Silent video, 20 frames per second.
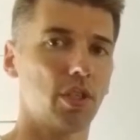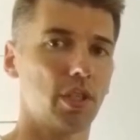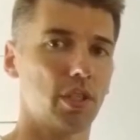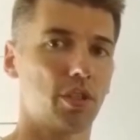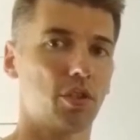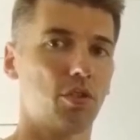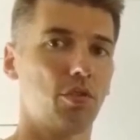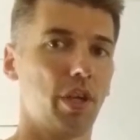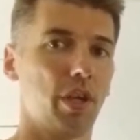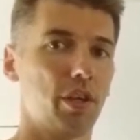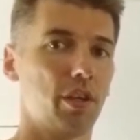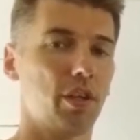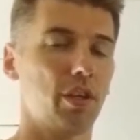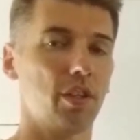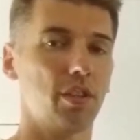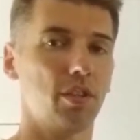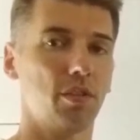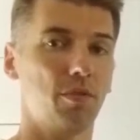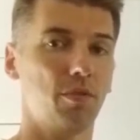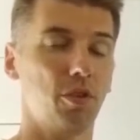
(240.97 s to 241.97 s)
is created
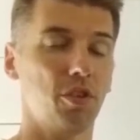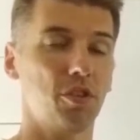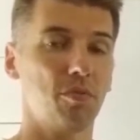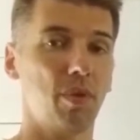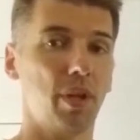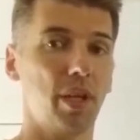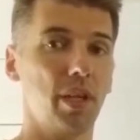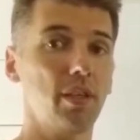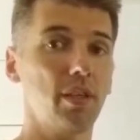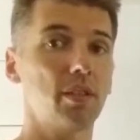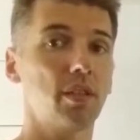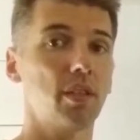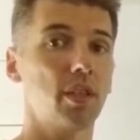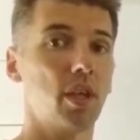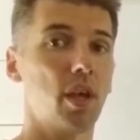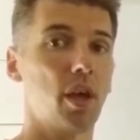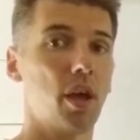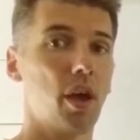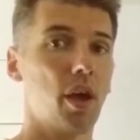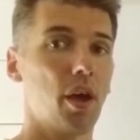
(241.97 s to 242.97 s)
in the first place
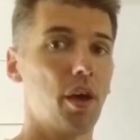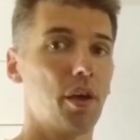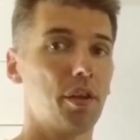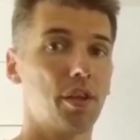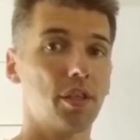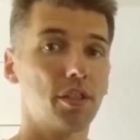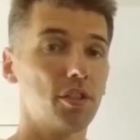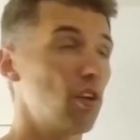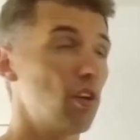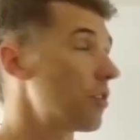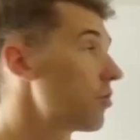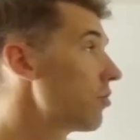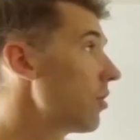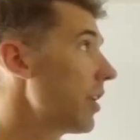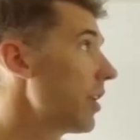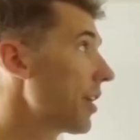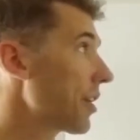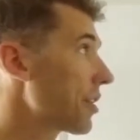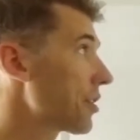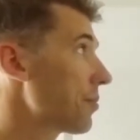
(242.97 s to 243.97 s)
does not
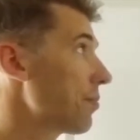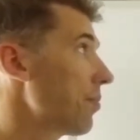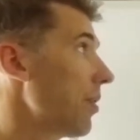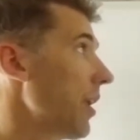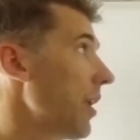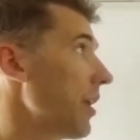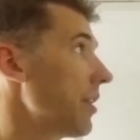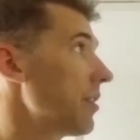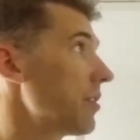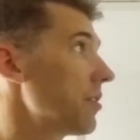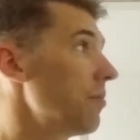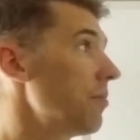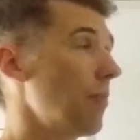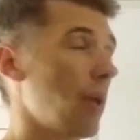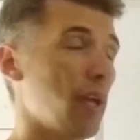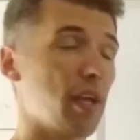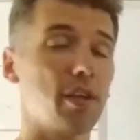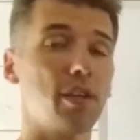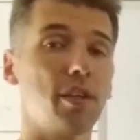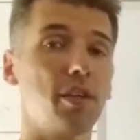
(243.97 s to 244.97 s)
really explain the
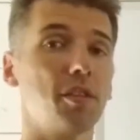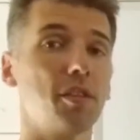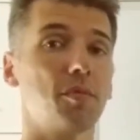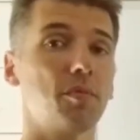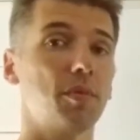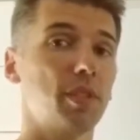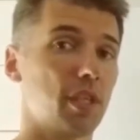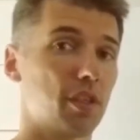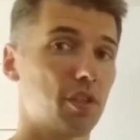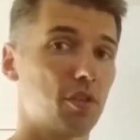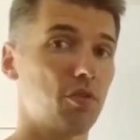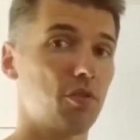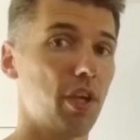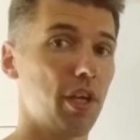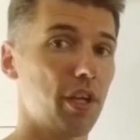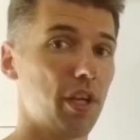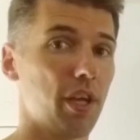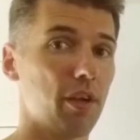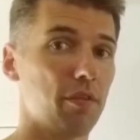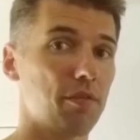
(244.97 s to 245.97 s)
mechanisms that
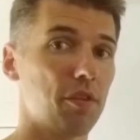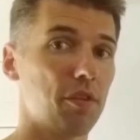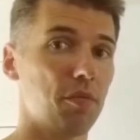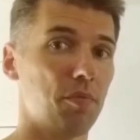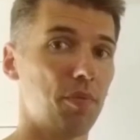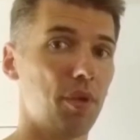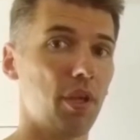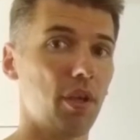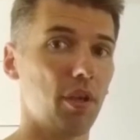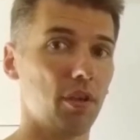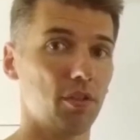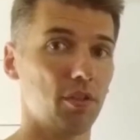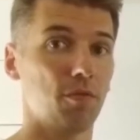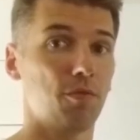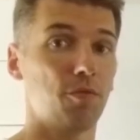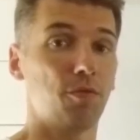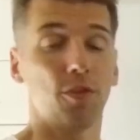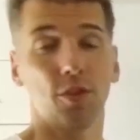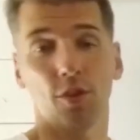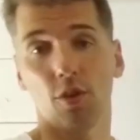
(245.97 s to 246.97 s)
create FTP, the
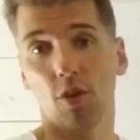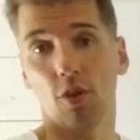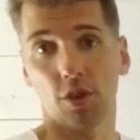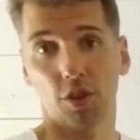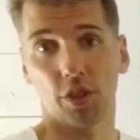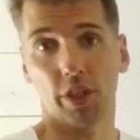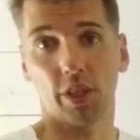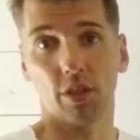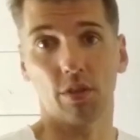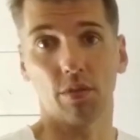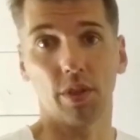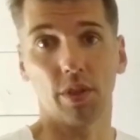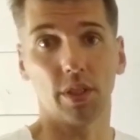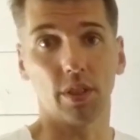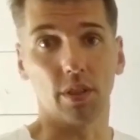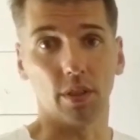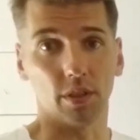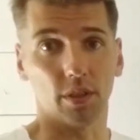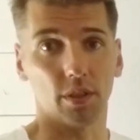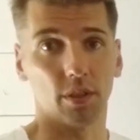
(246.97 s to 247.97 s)
physiological
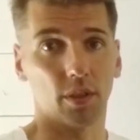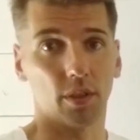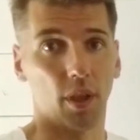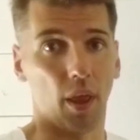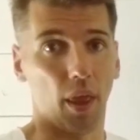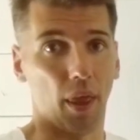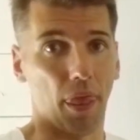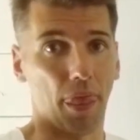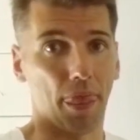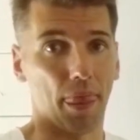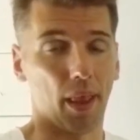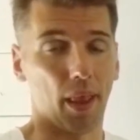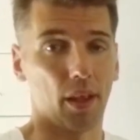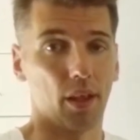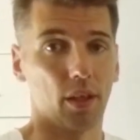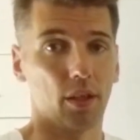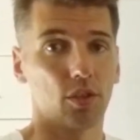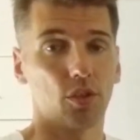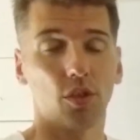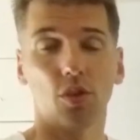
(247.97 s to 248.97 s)
reasons.
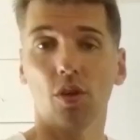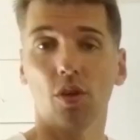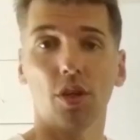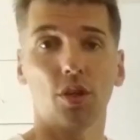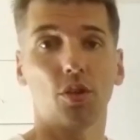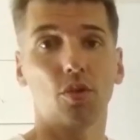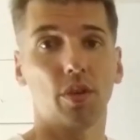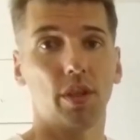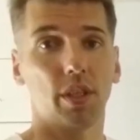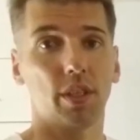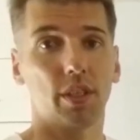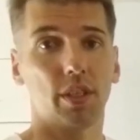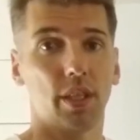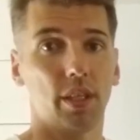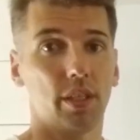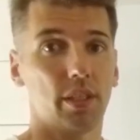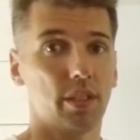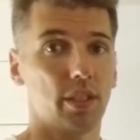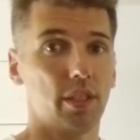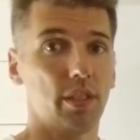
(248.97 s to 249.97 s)
So in order to
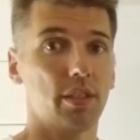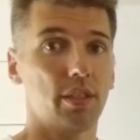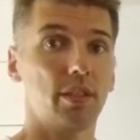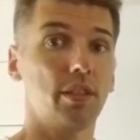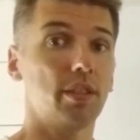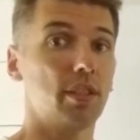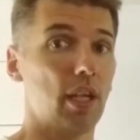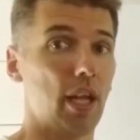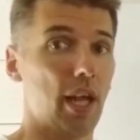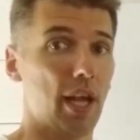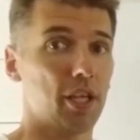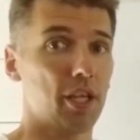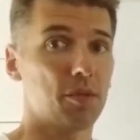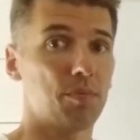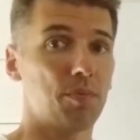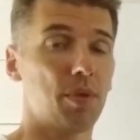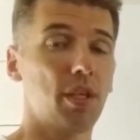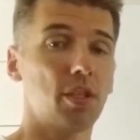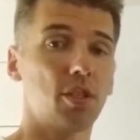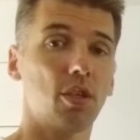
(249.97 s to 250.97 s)
understand this, the
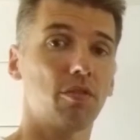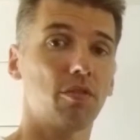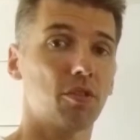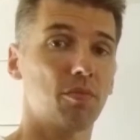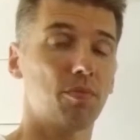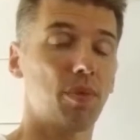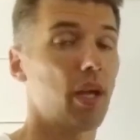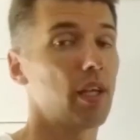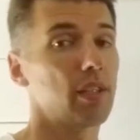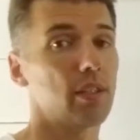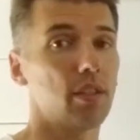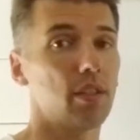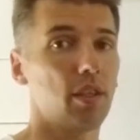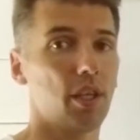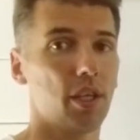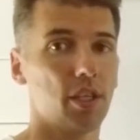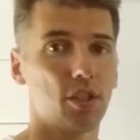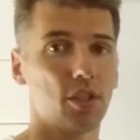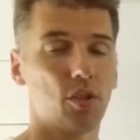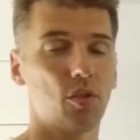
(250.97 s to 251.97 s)
last piece of the puzzle
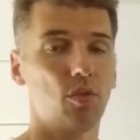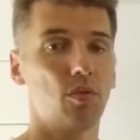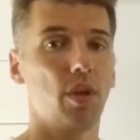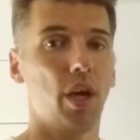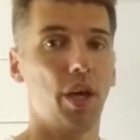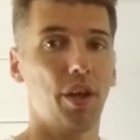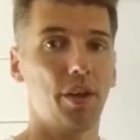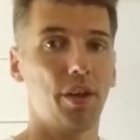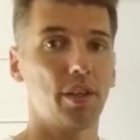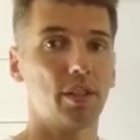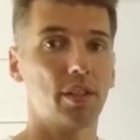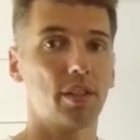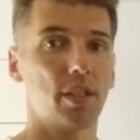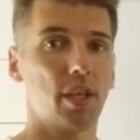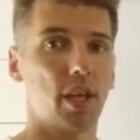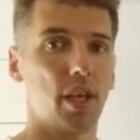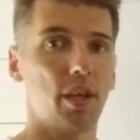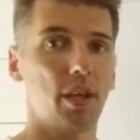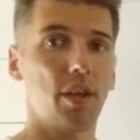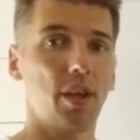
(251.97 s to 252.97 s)
is to
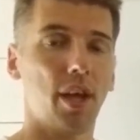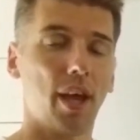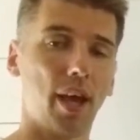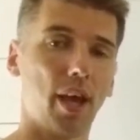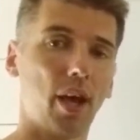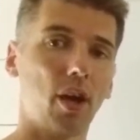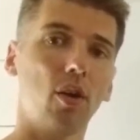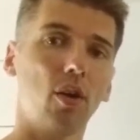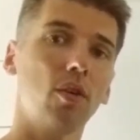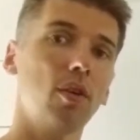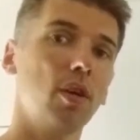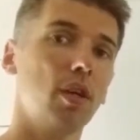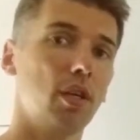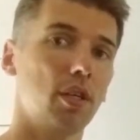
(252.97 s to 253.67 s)
understand how